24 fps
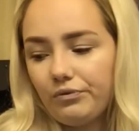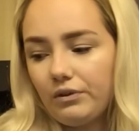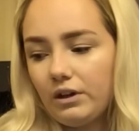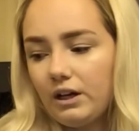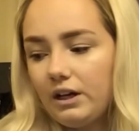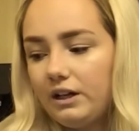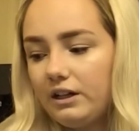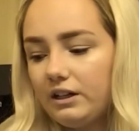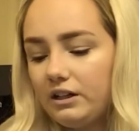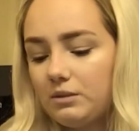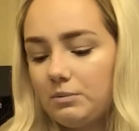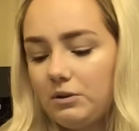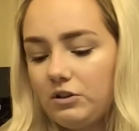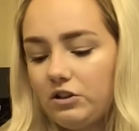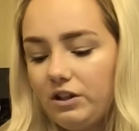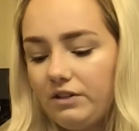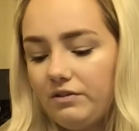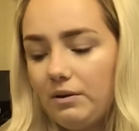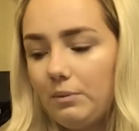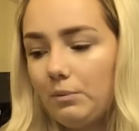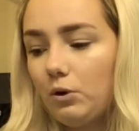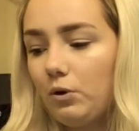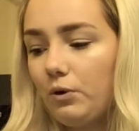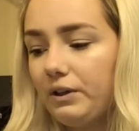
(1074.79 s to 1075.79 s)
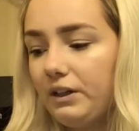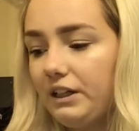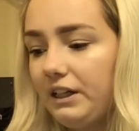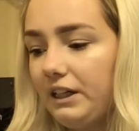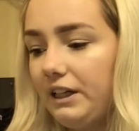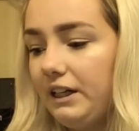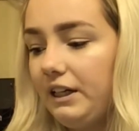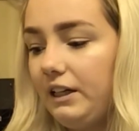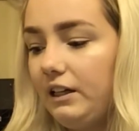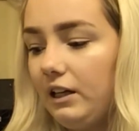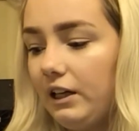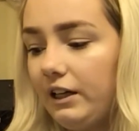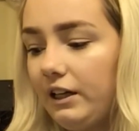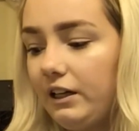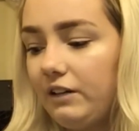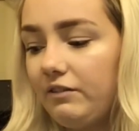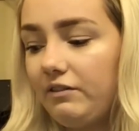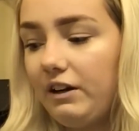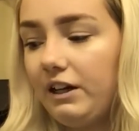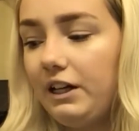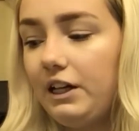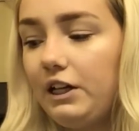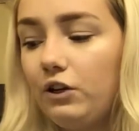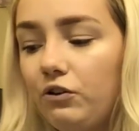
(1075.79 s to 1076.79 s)
And especially if I'm going to eat, like if
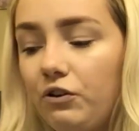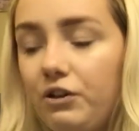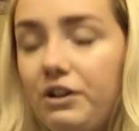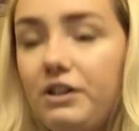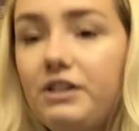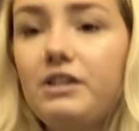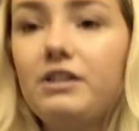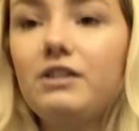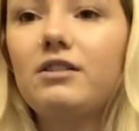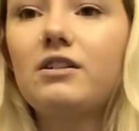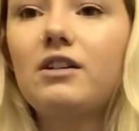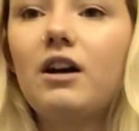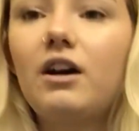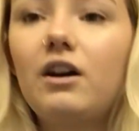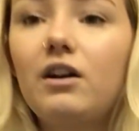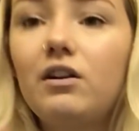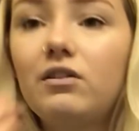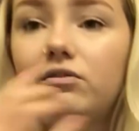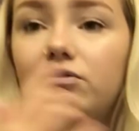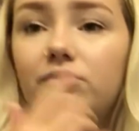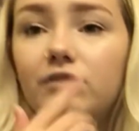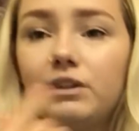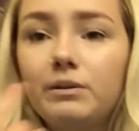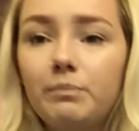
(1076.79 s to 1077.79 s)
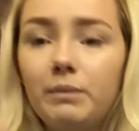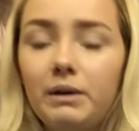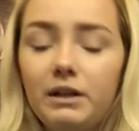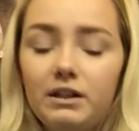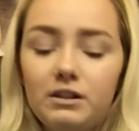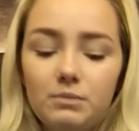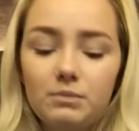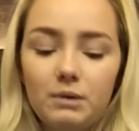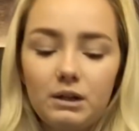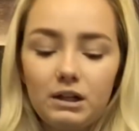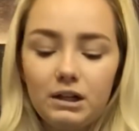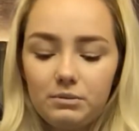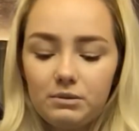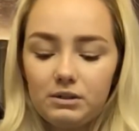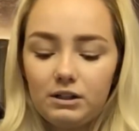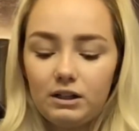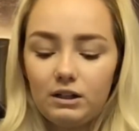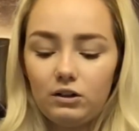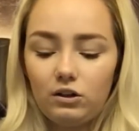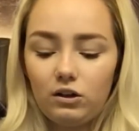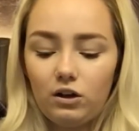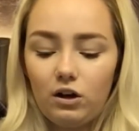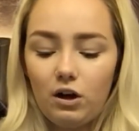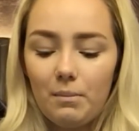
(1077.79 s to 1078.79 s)
I eat greasy stuff, it makes my lipstick
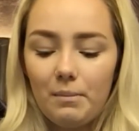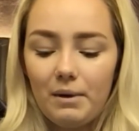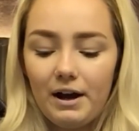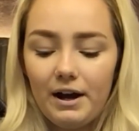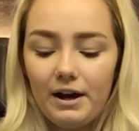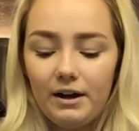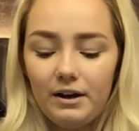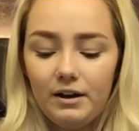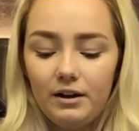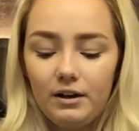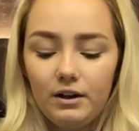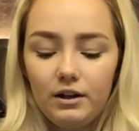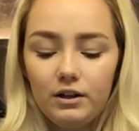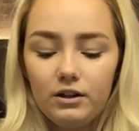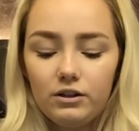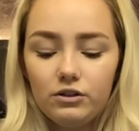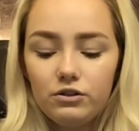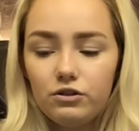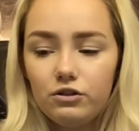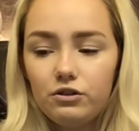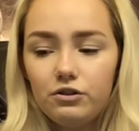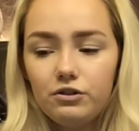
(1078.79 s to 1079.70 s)
look all bad. So